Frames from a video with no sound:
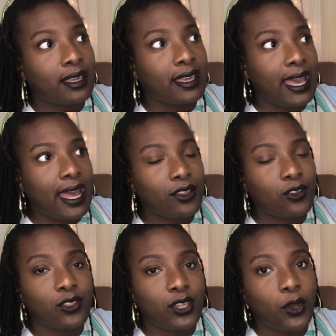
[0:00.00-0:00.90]

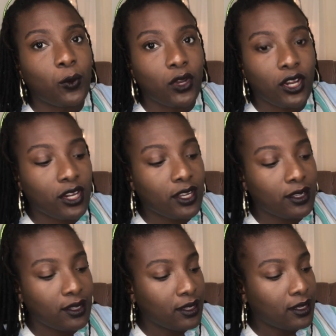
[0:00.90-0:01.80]
gather their work.
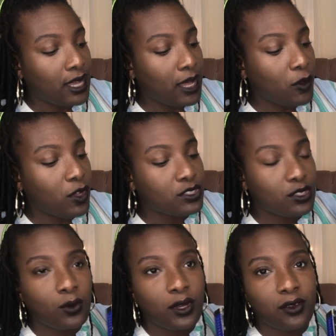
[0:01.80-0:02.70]
I'm
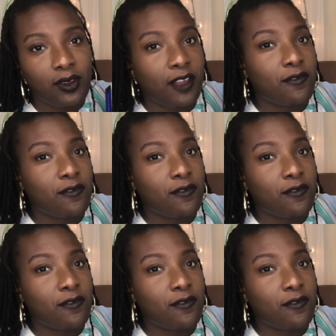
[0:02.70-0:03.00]
also wondering